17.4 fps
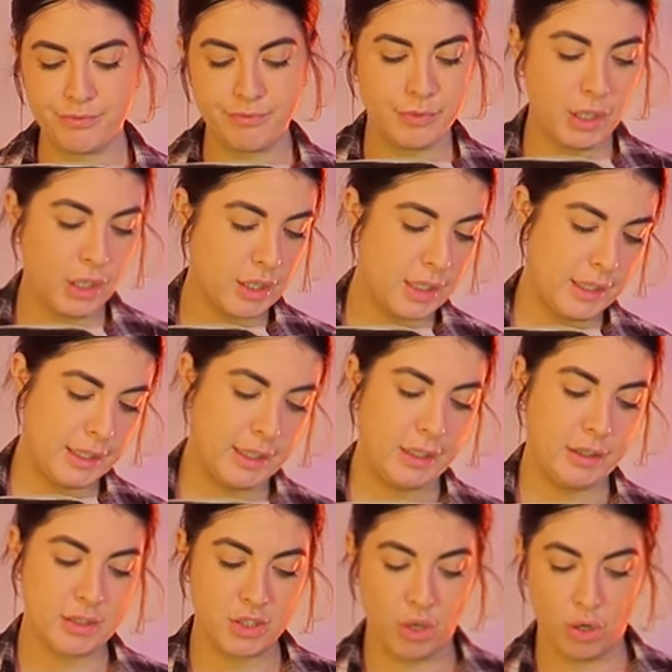Luckily,
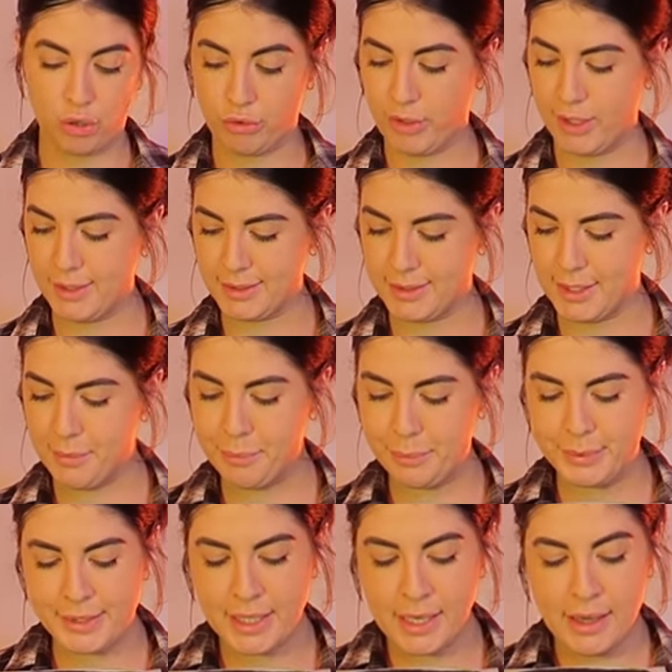it's got great
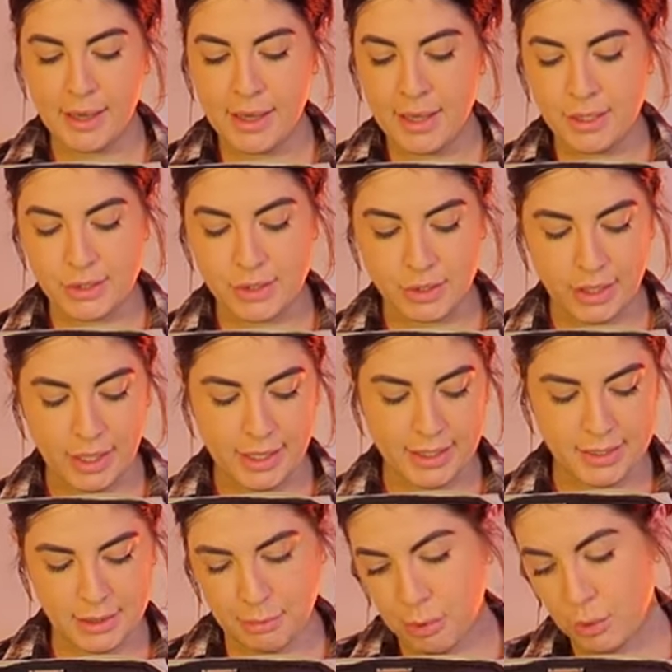zips so that
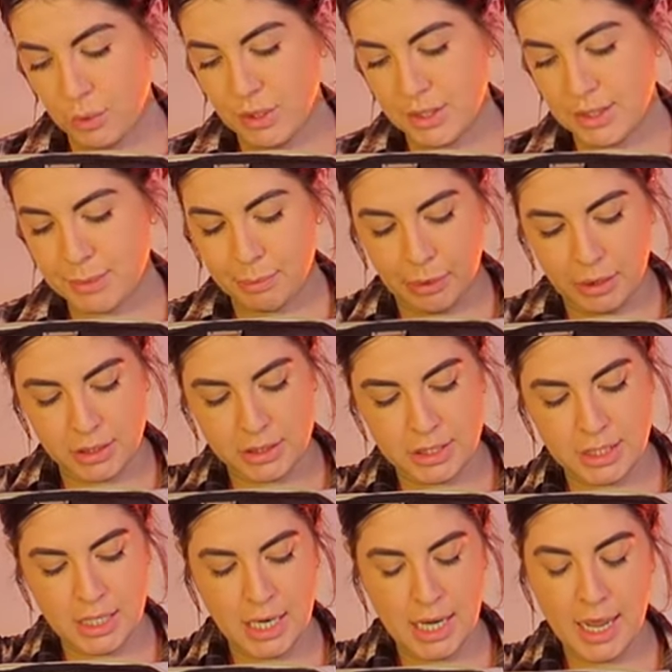is a bonus, but
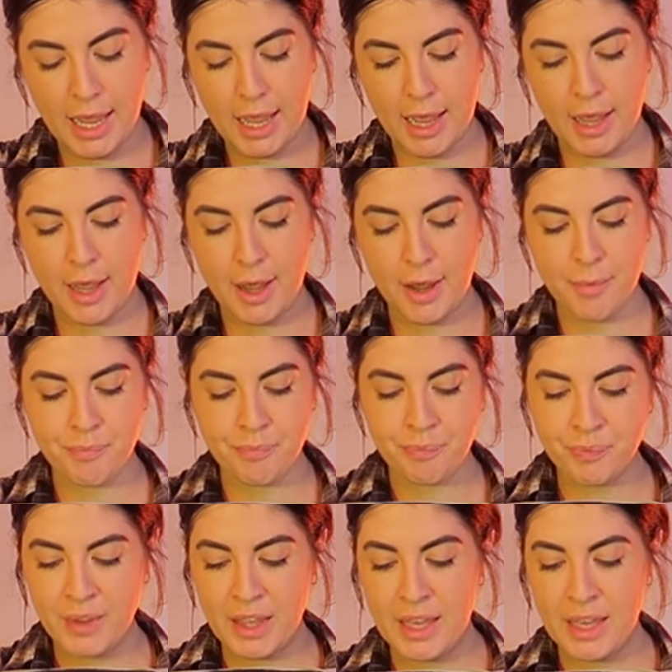um,